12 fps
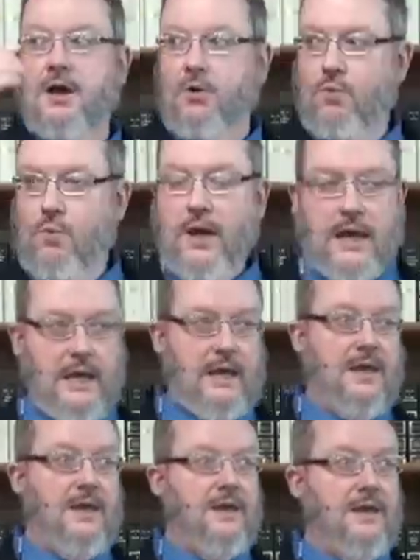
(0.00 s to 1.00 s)

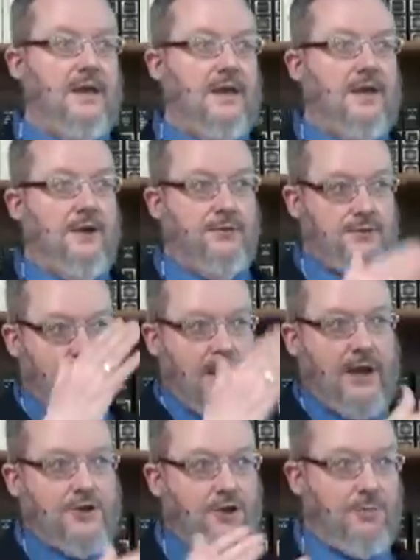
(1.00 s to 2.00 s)
away
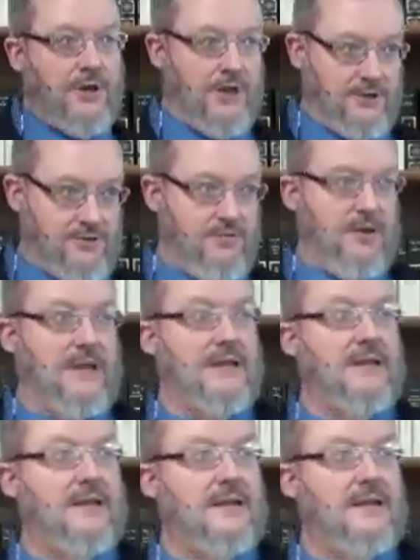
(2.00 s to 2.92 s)
throughout human history